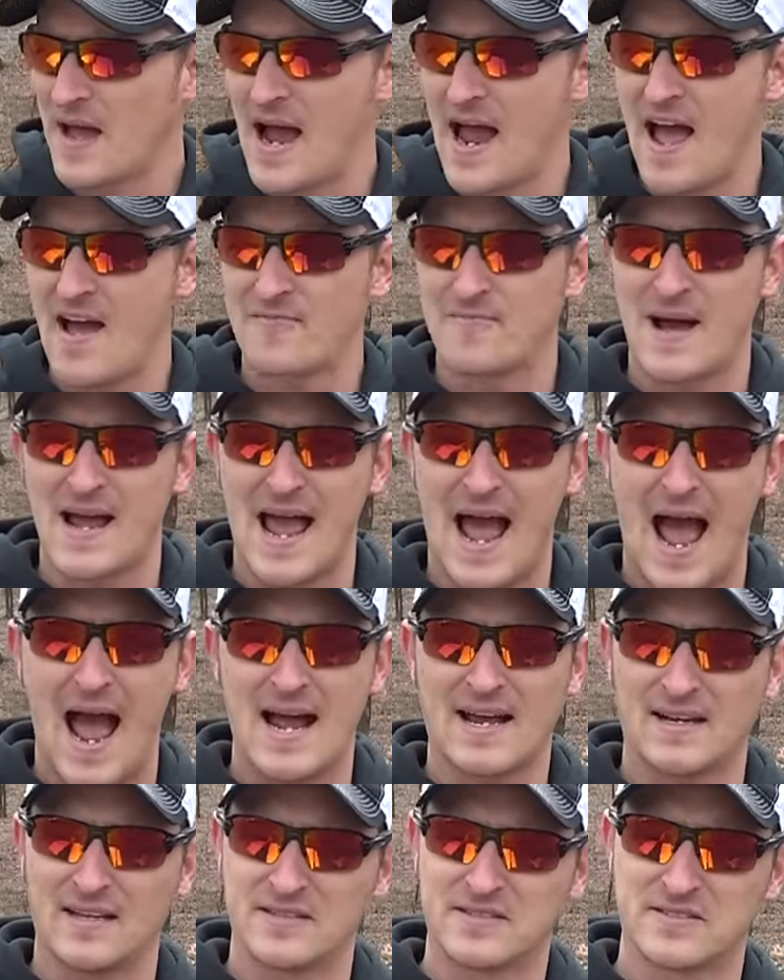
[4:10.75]
I have my
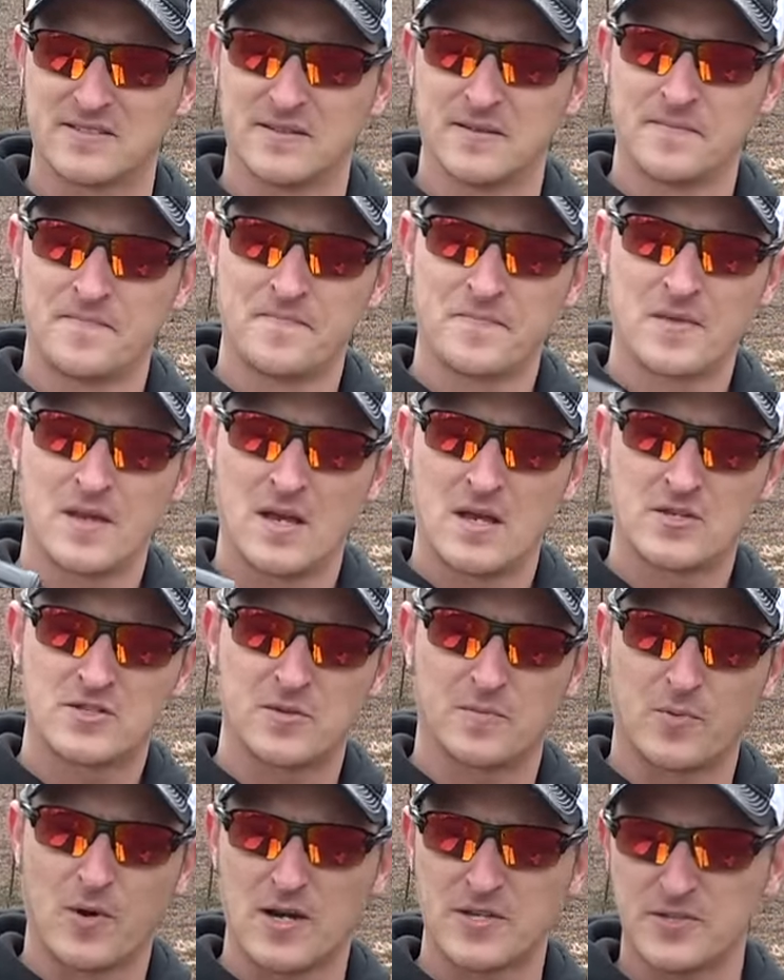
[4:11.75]
Ackless
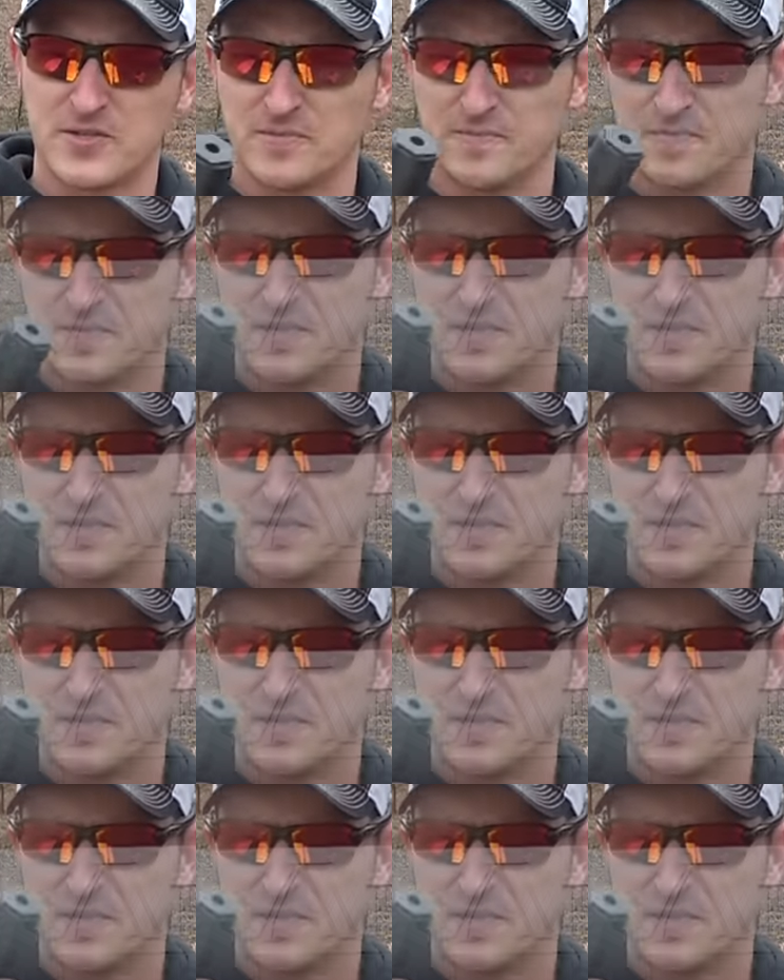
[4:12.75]
suppressor.